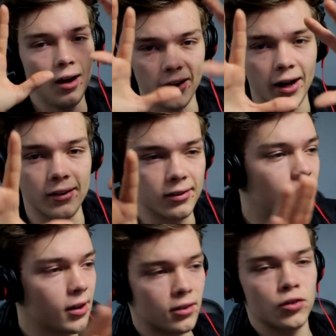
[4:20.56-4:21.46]
Okay,
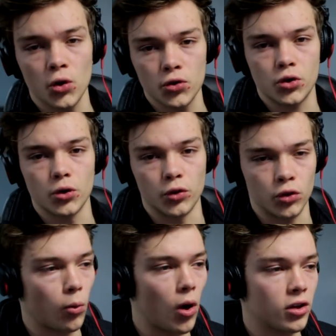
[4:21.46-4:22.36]
this is all true.
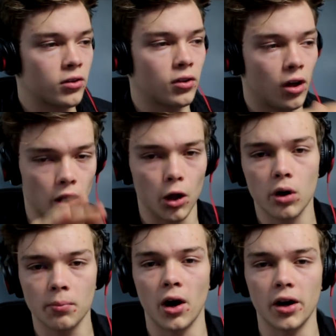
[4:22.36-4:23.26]
Squats,
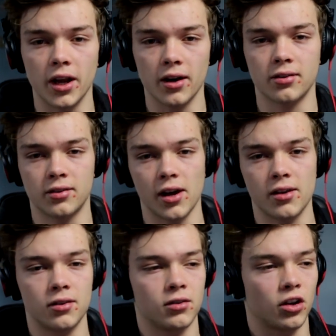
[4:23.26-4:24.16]
lower body
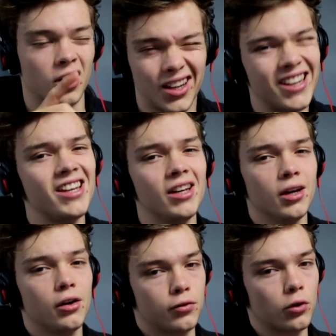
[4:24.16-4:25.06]
exercises are key
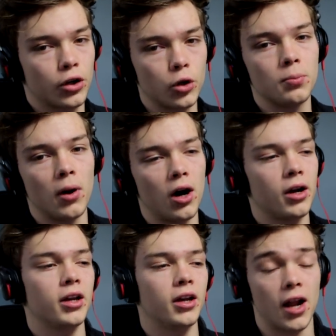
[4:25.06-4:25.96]
for a good
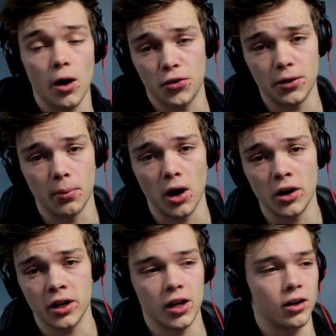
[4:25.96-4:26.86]
body and a healthy
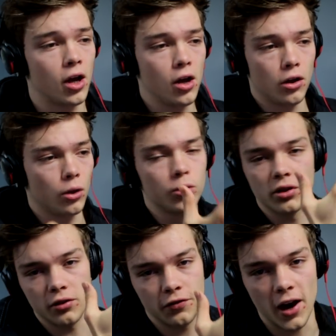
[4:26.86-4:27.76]
body and
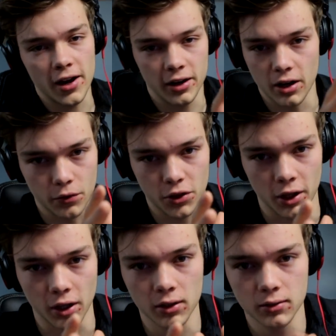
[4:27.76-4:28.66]
losing fat and
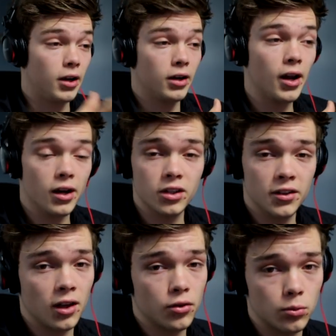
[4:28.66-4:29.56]
everything. Here they actually
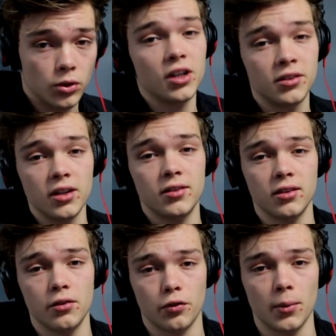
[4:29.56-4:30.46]
tell some really decent
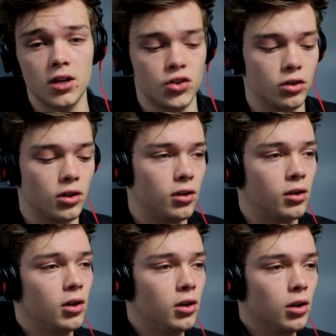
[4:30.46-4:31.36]
information
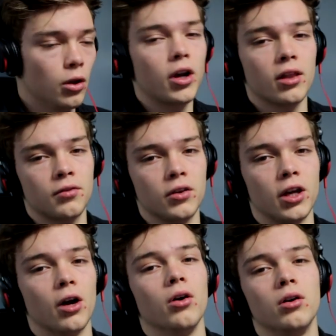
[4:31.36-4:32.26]
and look at the
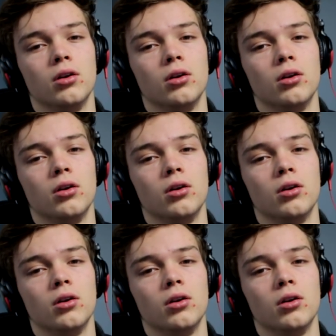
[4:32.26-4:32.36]
video.